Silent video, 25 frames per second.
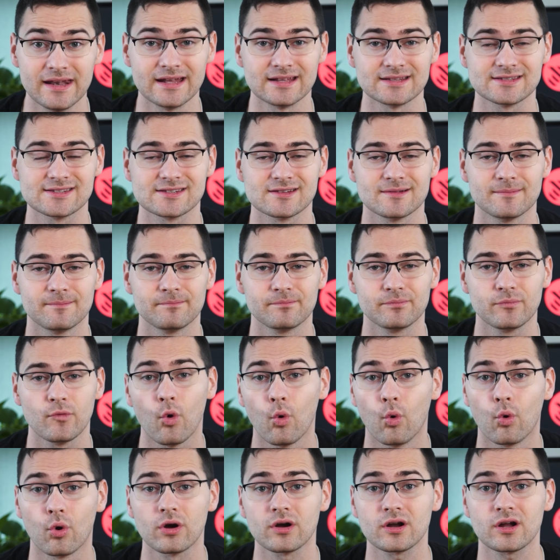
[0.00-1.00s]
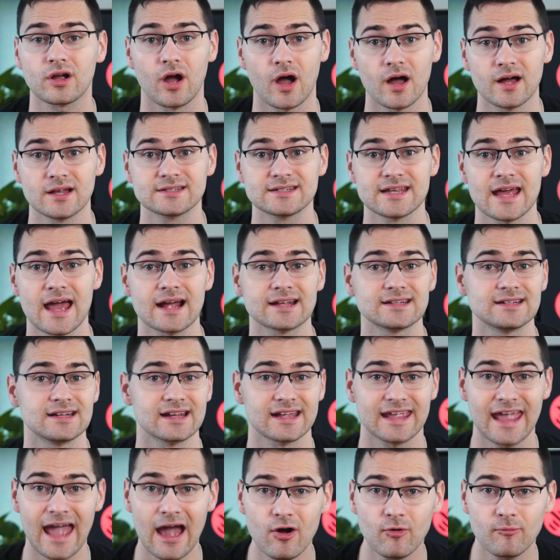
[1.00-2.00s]
minutes. Or contact an
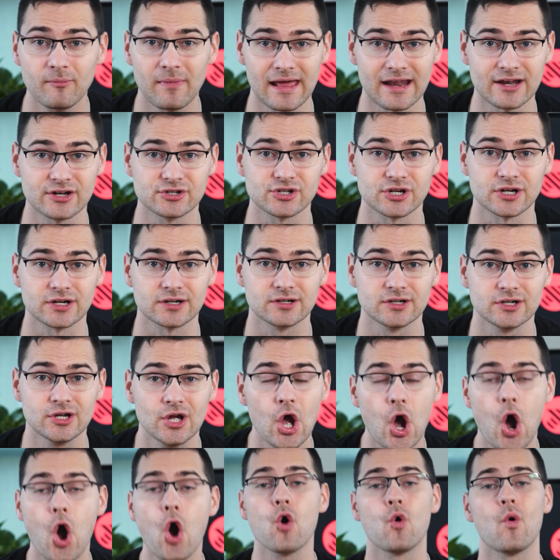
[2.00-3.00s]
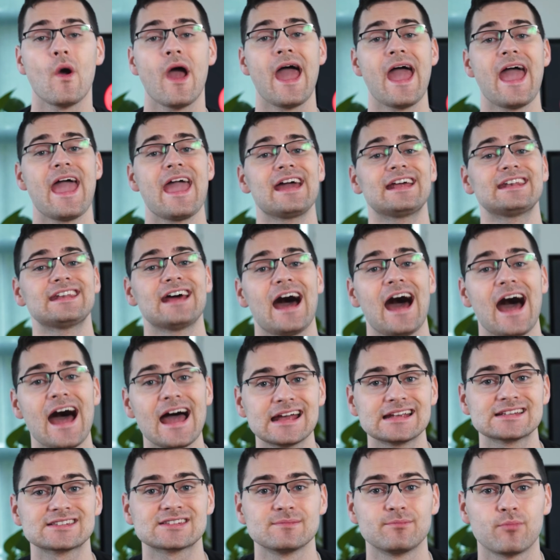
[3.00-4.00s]
account manager Oh, and
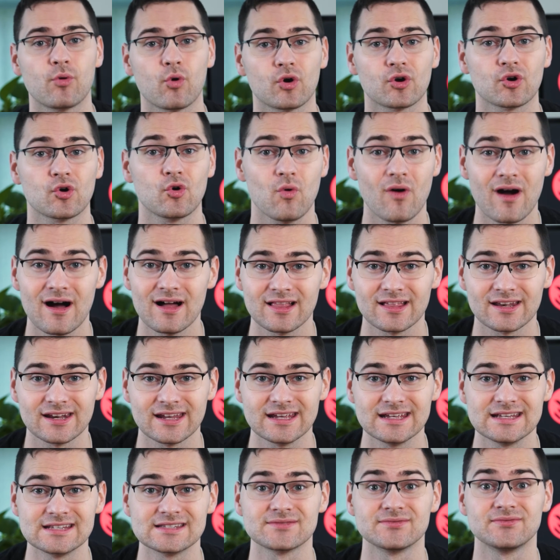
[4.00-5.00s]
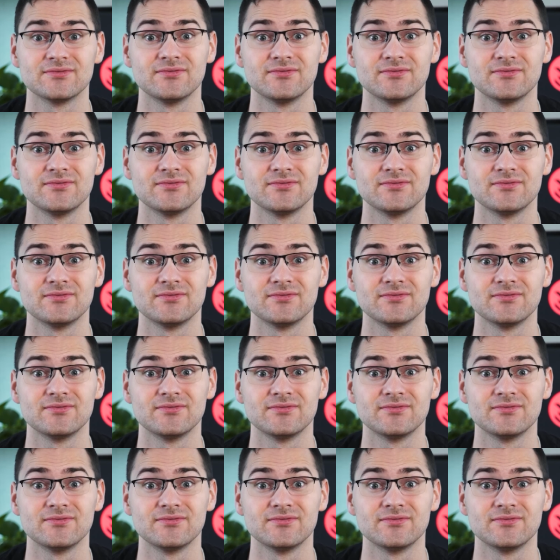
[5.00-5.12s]
high support quality is